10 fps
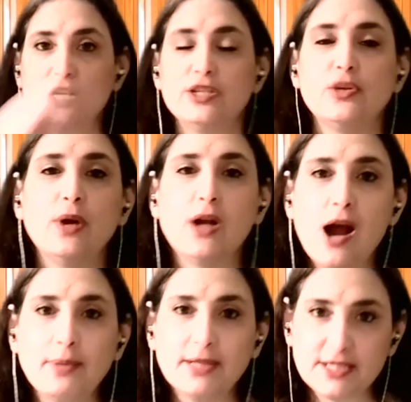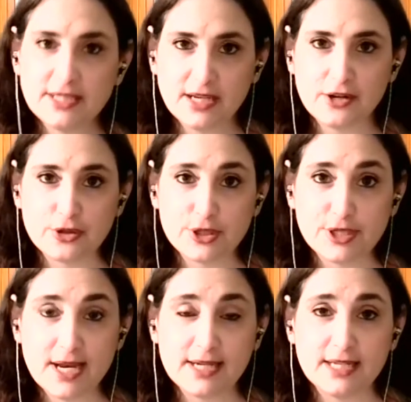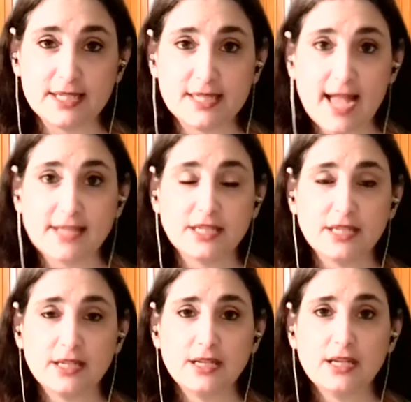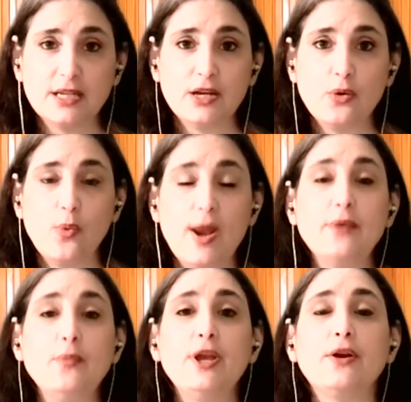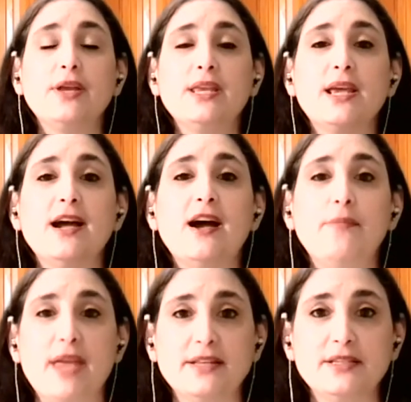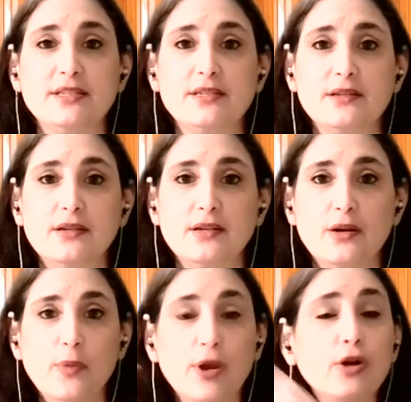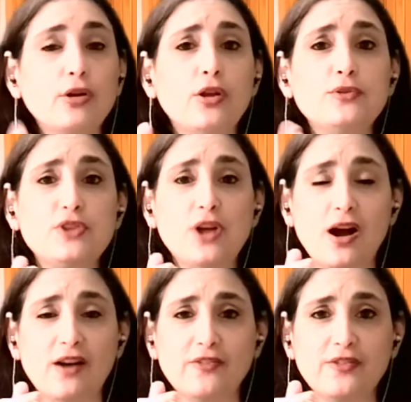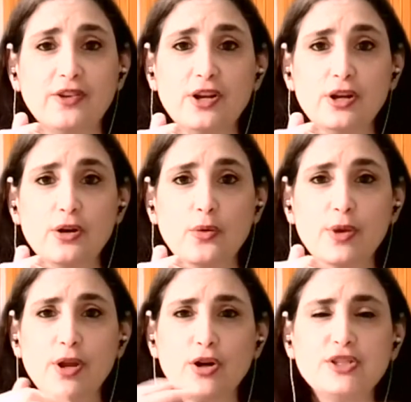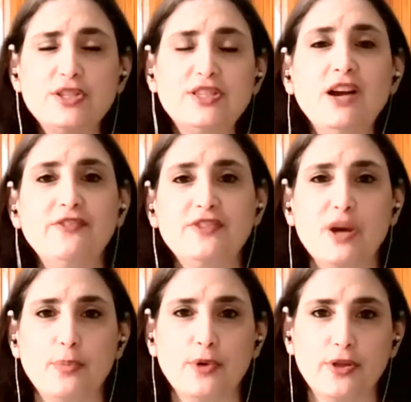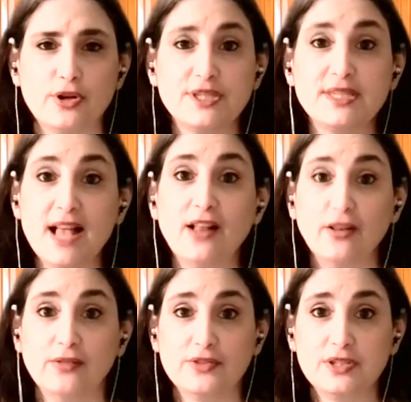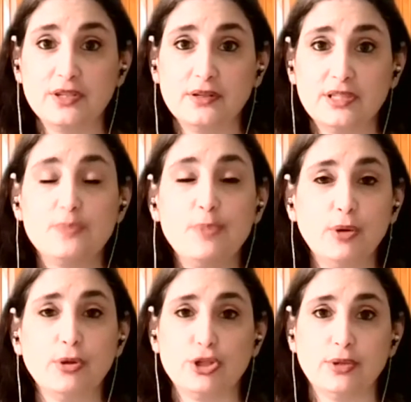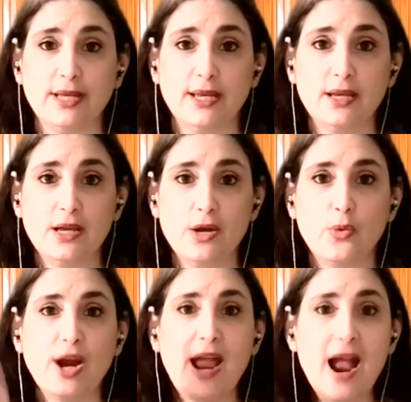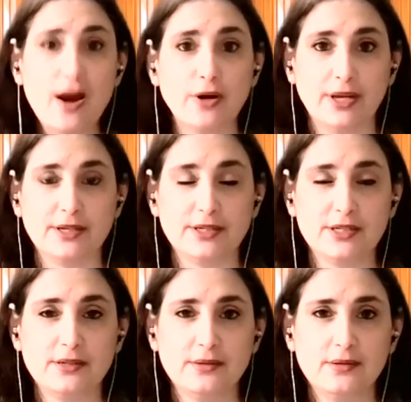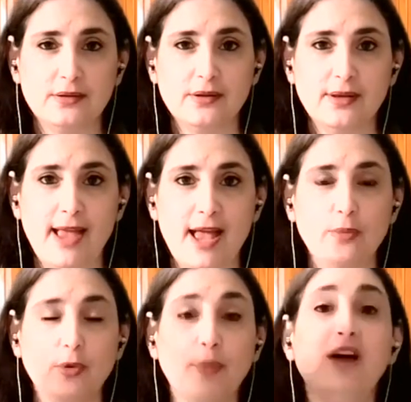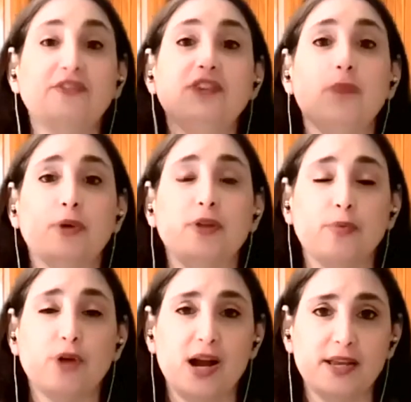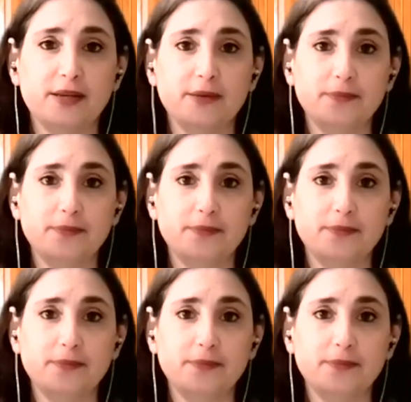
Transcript: So a Kabbalistic understanding is that when we are eating chametz, we are closed off. We are stuffed up with ourselves spiritually. We're arrogant and we're puffed up with pride.